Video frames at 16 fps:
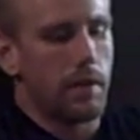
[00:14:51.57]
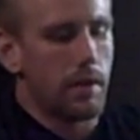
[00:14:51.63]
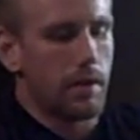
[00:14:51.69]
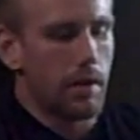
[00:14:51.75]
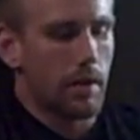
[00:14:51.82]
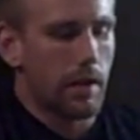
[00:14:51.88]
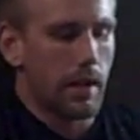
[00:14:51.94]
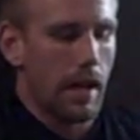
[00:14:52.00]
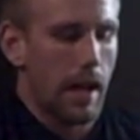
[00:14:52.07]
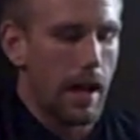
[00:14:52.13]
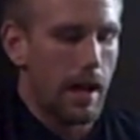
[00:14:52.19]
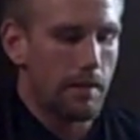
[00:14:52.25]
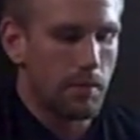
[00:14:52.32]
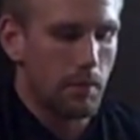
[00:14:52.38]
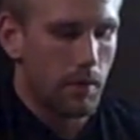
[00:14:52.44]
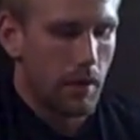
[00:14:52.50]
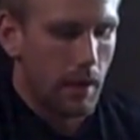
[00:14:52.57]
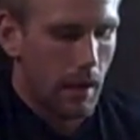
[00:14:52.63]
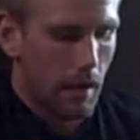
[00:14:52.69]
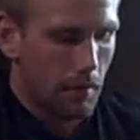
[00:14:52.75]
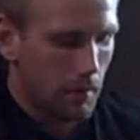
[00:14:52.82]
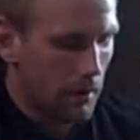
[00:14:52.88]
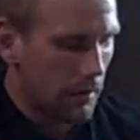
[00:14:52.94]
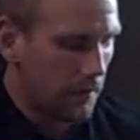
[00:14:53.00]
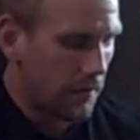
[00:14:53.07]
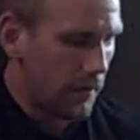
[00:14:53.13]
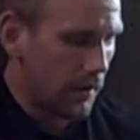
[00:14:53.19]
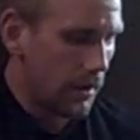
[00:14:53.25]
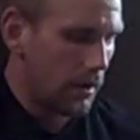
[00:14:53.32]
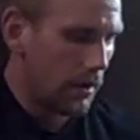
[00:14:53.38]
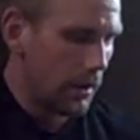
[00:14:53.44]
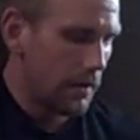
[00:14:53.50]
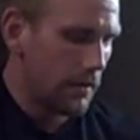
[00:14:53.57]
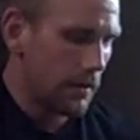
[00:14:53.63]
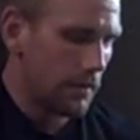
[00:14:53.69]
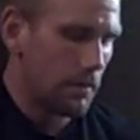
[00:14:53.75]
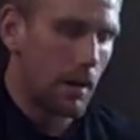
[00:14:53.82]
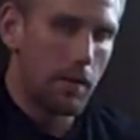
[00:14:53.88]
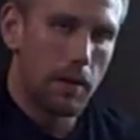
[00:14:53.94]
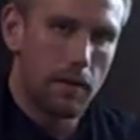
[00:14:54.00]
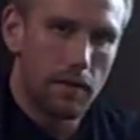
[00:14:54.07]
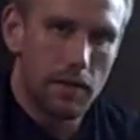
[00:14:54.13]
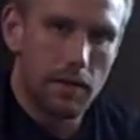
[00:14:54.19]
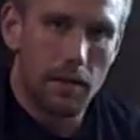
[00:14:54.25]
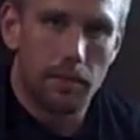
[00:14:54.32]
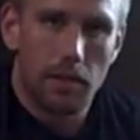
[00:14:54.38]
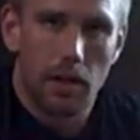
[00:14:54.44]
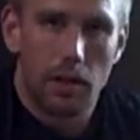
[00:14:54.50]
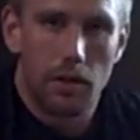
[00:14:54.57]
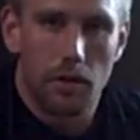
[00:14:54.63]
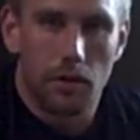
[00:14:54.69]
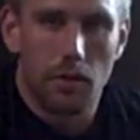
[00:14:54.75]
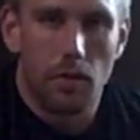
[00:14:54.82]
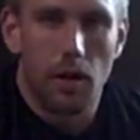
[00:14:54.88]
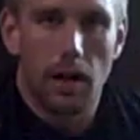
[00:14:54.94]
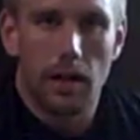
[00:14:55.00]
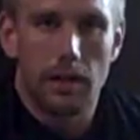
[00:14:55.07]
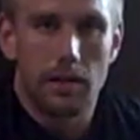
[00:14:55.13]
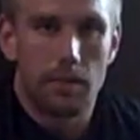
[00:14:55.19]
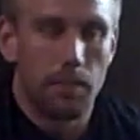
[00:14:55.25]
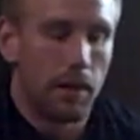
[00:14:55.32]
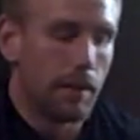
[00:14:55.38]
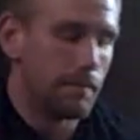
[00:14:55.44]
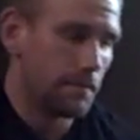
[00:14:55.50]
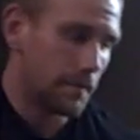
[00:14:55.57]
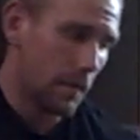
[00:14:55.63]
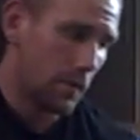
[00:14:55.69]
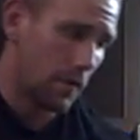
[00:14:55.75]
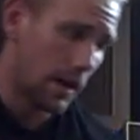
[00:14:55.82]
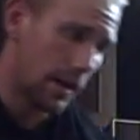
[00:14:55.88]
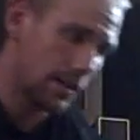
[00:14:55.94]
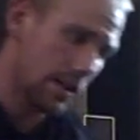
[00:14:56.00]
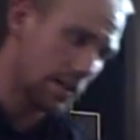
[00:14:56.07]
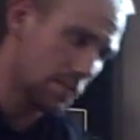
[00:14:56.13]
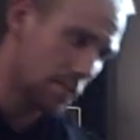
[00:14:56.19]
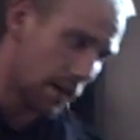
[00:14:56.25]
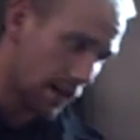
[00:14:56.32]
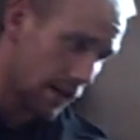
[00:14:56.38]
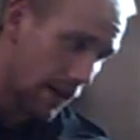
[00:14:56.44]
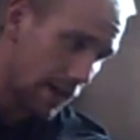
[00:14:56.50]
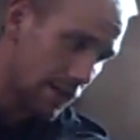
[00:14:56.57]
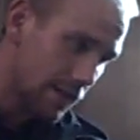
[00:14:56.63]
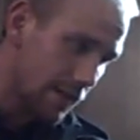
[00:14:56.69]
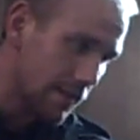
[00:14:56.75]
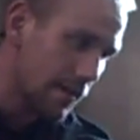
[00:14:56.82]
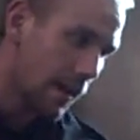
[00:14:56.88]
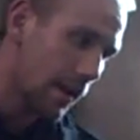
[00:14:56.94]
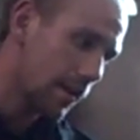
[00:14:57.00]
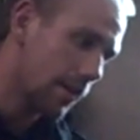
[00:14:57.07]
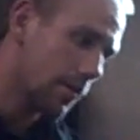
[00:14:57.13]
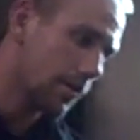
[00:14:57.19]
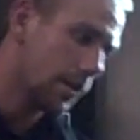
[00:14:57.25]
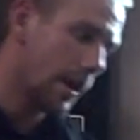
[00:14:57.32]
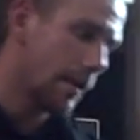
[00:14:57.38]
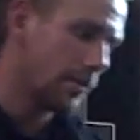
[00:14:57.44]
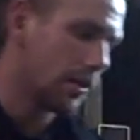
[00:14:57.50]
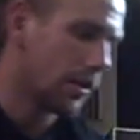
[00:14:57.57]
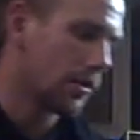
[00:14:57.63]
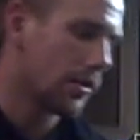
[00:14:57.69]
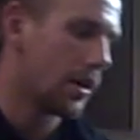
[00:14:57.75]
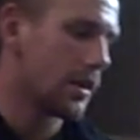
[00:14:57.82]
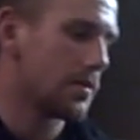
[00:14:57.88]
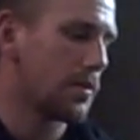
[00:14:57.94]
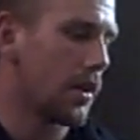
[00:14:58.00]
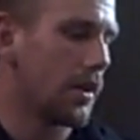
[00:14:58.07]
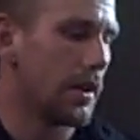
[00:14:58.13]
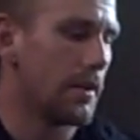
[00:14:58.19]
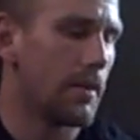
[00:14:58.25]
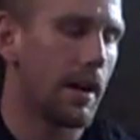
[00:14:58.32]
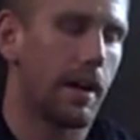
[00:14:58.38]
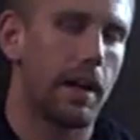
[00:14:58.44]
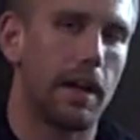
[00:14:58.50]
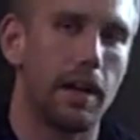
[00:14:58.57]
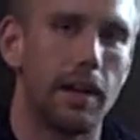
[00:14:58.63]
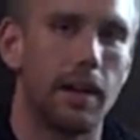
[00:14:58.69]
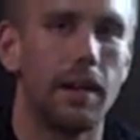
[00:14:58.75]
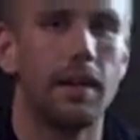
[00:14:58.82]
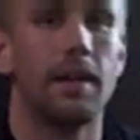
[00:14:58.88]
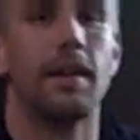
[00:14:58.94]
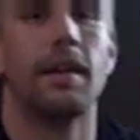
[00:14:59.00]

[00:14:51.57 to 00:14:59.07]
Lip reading: in your calves where you can't really feel, maybe even something in your quads. But when I teach my classes, I literally have a lacrosse ball in my hand,